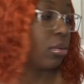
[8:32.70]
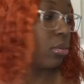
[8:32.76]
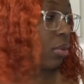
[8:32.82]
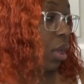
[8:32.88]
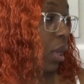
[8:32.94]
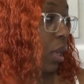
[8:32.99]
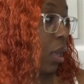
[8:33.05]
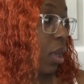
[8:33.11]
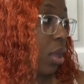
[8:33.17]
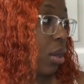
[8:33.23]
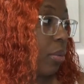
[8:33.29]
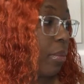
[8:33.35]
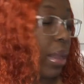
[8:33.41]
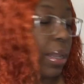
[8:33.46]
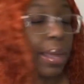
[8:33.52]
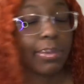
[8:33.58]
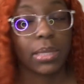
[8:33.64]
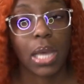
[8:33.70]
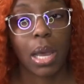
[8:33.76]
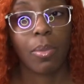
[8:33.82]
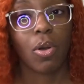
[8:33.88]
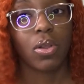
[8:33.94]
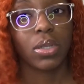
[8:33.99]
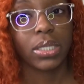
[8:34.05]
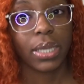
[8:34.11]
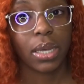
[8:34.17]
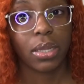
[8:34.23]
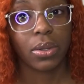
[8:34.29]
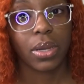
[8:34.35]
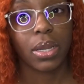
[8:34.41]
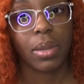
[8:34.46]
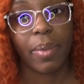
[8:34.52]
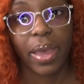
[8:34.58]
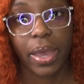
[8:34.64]
and my laptop all together in
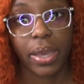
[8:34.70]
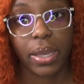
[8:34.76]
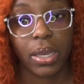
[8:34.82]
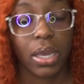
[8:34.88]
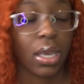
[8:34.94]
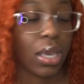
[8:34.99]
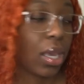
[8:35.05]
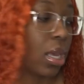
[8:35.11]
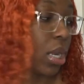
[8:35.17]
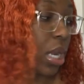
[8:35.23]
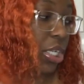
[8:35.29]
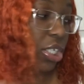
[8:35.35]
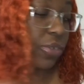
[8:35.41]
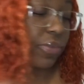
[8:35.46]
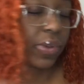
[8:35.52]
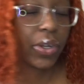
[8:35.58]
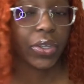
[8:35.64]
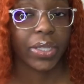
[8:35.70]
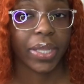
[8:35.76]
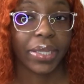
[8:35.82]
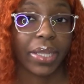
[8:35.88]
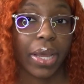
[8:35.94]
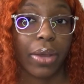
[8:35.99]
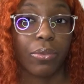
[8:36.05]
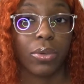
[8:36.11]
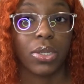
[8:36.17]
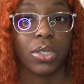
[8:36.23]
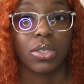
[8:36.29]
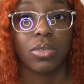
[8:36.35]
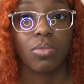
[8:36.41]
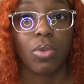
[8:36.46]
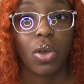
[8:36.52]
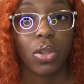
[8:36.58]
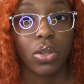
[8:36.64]
a bag. And I just figured that that one is
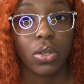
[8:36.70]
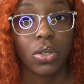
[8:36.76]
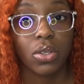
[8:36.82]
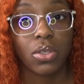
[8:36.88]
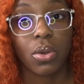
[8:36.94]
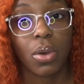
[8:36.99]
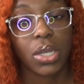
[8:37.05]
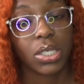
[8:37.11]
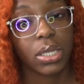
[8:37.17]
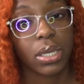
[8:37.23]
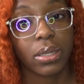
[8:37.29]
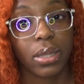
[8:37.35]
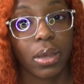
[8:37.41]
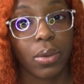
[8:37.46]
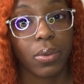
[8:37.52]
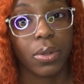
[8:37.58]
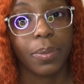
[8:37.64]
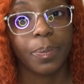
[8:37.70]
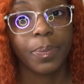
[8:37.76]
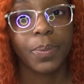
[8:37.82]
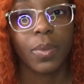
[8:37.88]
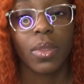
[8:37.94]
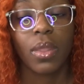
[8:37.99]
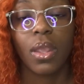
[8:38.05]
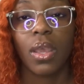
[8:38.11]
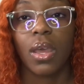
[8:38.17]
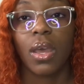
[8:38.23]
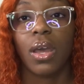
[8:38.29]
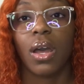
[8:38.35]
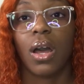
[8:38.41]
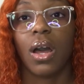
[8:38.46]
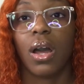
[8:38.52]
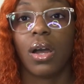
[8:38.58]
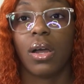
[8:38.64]
smaller, so I should get that one.
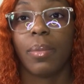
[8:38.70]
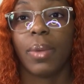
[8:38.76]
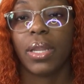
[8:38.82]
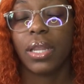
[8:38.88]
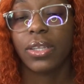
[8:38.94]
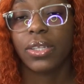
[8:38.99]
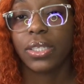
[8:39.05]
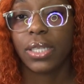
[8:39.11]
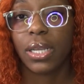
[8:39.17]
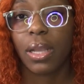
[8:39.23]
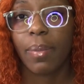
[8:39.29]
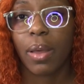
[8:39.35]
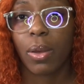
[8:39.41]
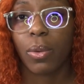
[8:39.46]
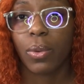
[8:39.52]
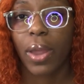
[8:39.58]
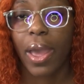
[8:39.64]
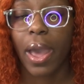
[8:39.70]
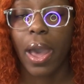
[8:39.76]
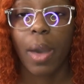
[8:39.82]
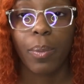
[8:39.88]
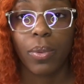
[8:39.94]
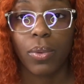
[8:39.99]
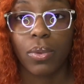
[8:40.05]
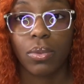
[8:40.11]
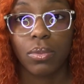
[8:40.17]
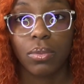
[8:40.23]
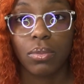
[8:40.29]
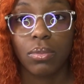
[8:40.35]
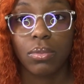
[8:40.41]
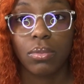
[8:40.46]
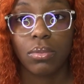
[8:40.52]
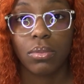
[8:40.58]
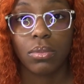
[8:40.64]
Another thing about Apple,
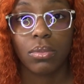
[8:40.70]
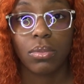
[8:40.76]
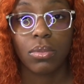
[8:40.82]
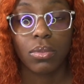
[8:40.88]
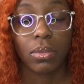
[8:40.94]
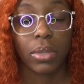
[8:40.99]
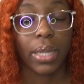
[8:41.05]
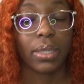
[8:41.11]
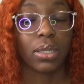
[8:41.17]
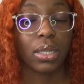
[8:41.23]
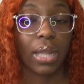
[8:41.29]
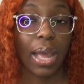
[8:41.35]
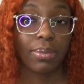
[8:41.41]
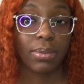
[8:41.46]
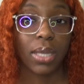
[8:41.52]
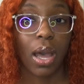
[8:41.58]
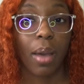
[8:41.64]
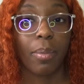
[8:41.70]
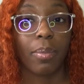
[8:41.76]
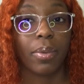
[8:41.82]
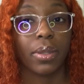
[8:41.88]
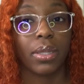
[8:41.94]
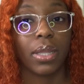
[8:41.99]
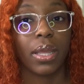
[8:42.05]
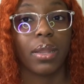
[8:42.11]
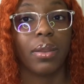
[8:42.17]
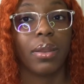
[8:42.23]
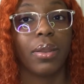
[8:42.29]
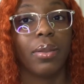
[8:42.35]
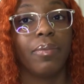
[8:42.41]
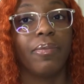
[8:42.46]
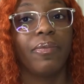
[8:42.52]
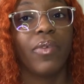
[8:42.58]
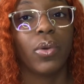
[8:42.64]
like the laptop, but then
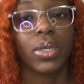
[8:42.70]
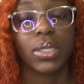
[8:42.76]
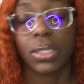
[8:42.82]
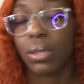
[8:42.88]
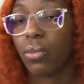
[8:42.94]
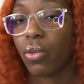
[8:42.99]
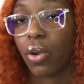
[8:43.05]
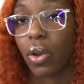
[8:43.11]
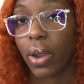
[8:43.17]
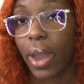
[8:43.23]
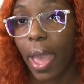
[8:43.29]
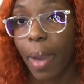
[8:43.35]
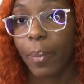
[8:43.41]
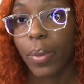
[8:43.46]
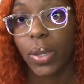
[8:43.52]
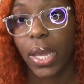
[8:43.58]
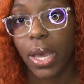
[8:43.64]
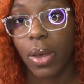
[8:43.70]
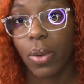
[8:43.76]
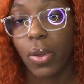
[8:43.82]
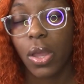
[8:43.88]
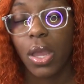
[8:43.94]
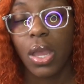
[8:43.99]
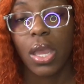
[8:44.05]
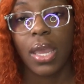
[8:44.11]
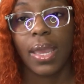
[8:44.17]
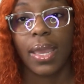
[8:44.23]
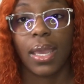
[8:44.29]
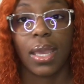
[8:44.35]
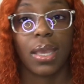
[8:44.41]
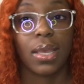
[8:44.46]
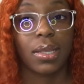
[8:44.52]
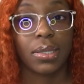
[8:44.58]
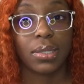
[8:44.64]
focusing more on Apple now,
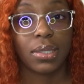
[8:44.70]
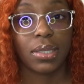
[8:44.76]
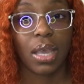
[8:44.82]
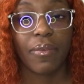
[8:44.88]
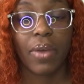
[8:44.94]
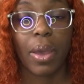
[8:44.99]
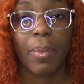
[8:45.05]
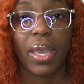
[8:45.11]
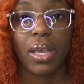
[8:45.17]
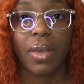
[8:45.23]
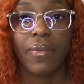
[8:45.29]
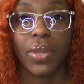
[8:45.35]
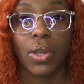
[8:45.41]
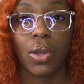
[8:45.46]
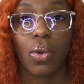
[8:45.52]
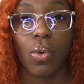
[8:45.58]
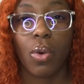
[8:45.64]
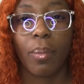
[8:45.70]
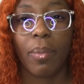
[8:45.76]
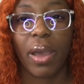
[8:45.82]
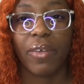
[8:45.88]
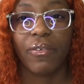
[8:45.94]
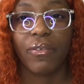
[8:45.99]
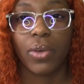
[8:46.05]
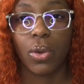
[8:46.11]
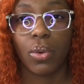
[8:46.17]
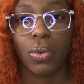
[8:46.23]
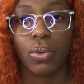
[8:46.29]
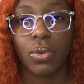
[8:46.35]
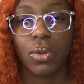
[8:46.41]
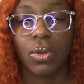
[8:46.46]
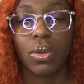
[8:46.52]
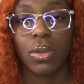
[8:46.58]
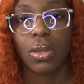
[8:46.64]
is if I make a video on my phone,
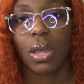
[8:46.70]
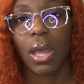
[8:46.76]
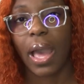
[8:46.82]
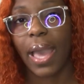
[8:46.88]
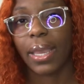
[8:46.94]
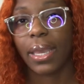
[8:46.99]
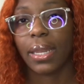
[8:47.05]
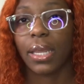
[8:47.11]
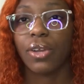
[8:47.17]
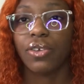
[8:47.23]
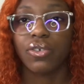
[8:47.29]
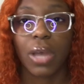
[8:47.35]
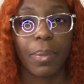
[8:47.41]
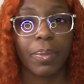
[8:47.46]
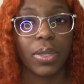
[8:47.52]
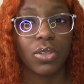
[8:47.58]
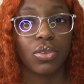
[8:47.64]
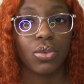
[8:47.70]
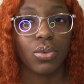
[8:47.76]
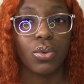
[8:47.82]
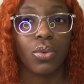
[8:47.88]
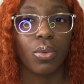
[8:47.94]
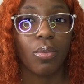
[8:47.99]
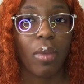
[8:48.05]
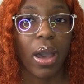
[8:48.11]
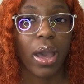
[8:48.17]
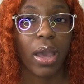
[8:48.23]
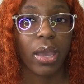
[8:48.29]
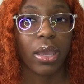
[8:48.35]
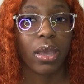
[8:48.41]
I can airdrop it to my